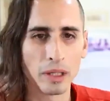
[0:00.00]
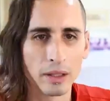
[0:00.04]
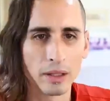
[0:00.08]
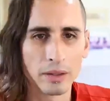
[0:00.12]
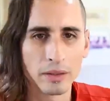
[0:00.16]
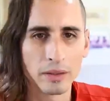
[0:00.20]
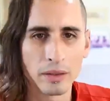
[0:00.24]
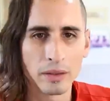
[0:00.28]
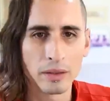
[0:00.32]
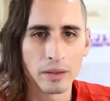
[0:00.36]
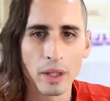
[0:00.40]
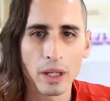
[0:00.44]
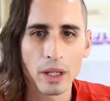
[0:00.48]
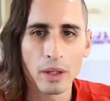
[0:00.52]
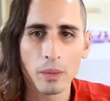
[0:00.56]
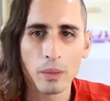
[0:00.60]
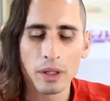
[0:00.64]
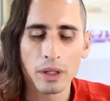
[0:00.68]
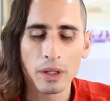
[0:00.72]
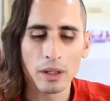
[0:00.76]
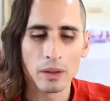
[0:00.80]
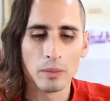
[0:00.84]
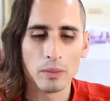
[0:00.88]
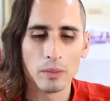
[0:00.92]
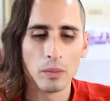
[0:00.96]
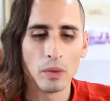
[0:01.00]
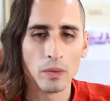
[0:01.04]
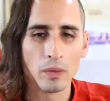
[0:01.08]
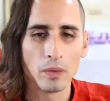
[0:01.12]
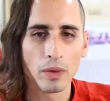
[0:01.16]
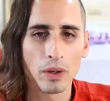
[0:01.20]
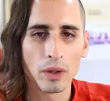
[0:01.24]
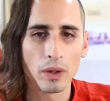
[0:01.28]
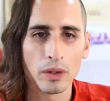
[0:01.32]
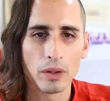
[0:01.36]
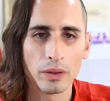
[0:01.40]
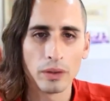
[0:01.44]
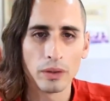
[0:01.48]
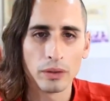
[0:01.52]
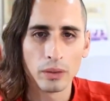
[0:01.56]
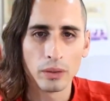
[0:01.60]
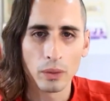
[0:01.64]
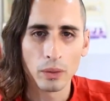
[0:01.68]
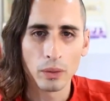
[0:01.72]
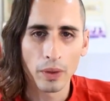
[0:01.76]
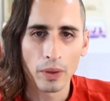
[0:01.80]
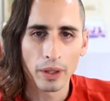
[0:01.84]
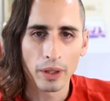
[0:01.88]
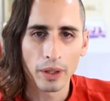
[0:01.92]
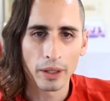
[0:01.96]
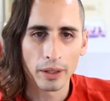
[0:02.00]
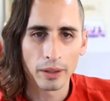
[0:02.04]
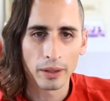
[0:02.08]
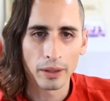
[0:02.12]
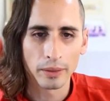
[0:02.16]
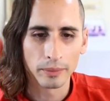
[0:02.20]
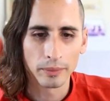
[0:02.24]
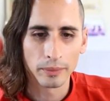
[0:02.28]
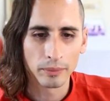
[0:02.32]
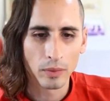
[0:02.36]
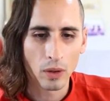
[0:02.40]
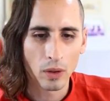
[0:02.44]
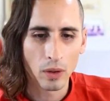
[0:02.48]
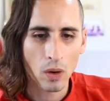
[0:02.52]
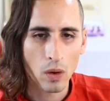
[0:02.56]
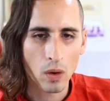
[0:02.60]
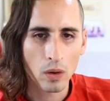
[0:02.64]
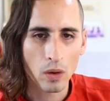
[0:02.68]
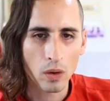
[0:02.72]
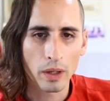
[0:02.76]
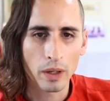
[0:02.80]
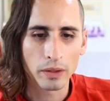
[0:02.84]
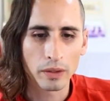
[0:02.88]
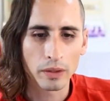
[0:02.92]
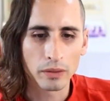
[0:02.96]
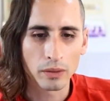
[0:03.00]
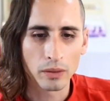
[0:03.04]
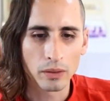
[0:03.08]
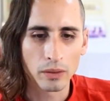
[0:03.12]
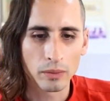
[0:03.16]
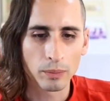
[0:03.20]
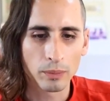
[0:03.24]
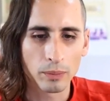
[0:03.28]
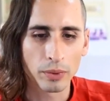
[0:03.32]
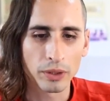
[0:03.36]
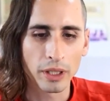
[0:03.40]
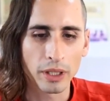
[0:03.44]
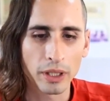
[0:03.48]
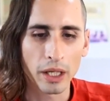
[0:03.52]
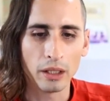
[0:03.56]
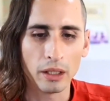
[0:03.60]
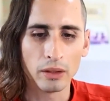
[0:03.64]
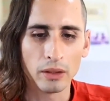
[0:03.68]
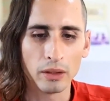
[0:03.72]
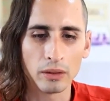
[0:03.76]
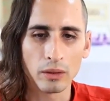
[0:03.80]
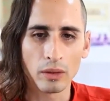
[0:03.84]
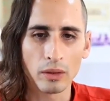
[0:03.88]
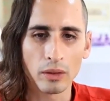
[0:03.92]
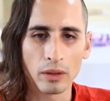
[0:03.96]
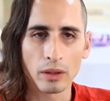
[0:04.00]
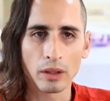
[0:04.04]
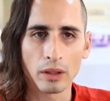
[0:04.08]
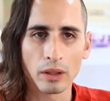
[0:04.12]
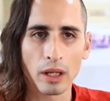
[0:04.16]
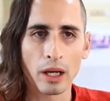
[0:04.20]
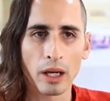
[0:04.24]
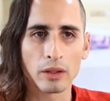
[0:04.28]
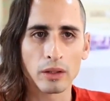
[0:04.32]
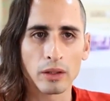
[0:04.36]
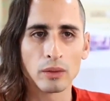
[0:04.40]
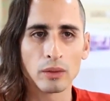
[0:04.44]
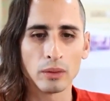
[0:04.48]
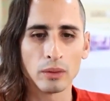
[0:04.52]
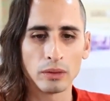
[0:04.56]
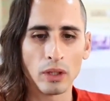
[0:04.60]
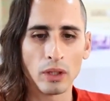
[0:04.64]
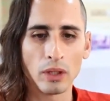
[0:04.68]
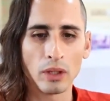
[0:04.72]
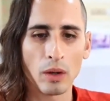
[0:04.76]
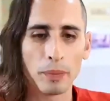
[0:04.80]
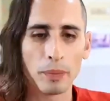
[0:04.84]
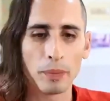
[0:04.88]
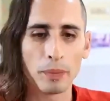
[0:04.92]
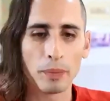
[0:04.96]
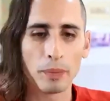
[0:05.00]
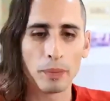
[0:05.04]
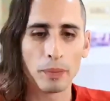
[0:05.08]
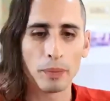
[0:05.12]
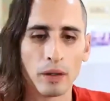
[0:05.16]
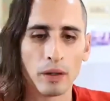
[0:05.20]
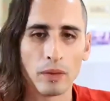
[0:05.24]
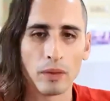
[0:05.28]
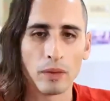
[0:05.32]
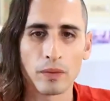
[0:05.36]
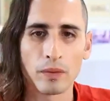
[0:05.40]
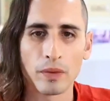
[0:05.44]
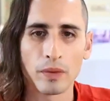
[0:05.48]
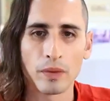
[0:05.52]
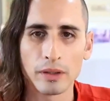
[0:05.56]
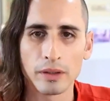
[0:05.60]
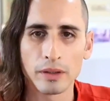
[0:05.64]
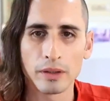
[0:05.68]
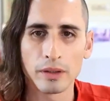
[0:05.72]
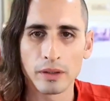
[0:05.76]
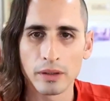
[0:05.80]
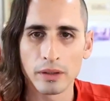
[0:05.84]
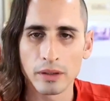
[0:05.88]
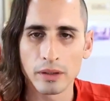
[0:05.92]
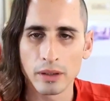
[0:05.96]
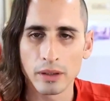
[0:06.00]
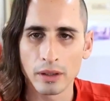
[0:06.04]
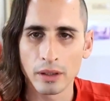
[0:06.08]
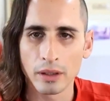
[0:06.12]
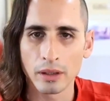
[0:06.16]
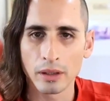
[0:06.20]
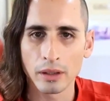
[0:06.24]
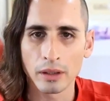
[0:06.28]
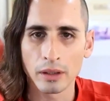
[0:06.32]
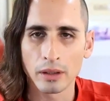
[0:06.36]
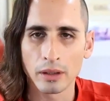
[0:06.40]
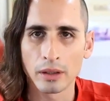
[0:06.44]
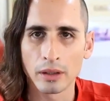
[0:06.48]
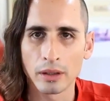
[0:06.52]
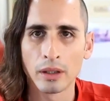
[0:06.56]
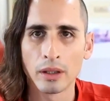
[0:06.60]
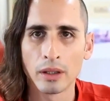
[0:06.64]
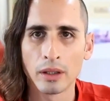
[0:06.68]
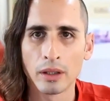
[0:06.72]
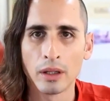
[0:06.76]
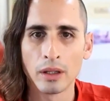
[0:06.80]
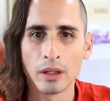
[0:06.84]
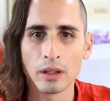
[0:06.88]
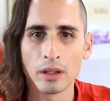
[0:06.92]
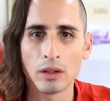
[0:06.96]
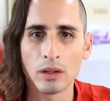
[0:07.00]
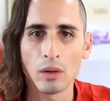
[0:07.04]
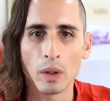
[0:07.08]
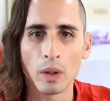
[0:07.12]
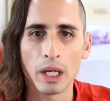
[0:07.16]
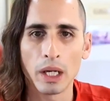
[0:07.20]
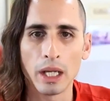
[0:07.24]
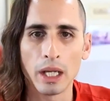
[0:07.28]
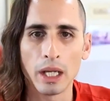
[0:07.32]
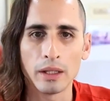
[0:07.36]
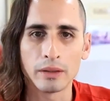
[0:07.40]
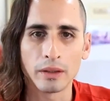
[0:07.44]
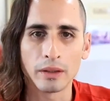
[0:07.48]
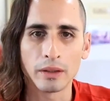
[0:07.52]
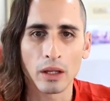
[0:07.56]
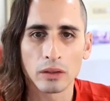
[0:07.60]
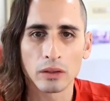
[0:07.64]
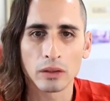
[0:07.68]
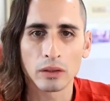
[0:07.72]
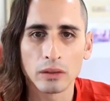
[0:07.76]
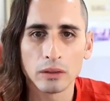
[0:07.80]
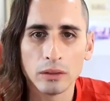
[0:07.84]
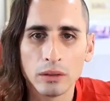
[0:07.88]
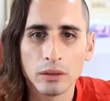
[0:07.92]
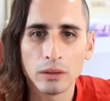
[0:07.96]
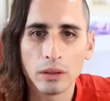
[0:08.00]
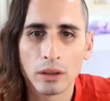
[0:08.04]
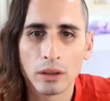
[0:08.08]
So now we can move on to the core questions pertaining to the actual topic of this Q&A session,